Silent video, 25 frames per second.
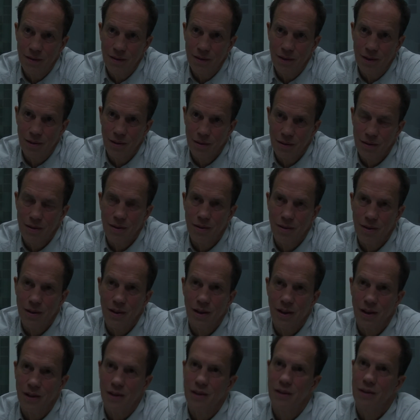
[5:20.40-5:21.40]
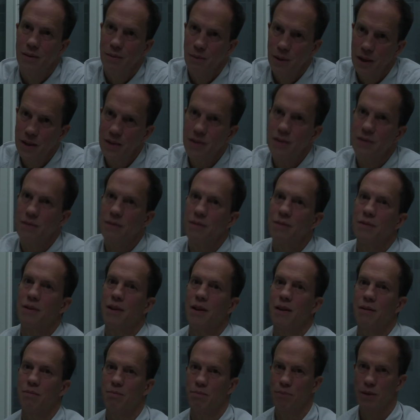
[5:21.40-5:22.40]
So, so I can imagine
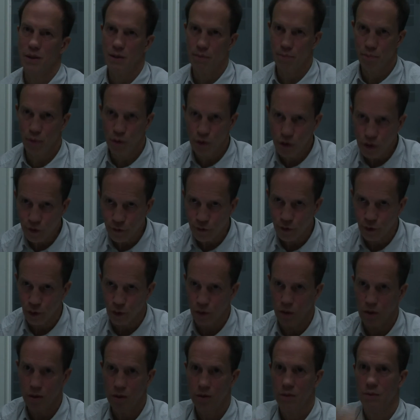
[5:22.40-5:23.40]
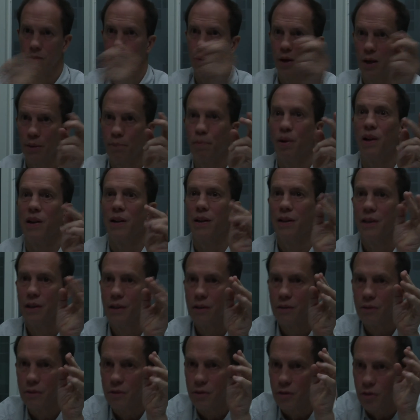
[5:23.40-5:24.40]
that being pushed for by
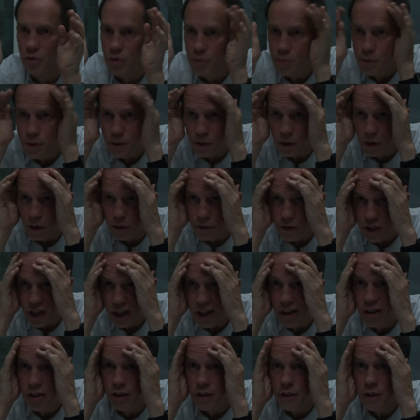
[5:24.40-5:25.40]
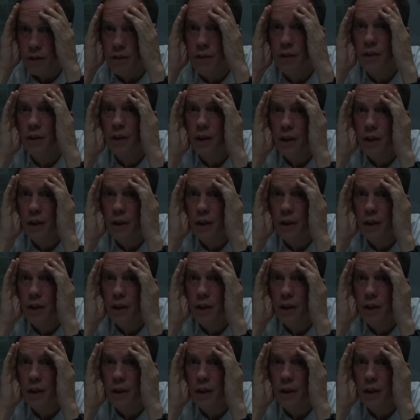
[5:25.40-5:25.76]
political groups of Terrans.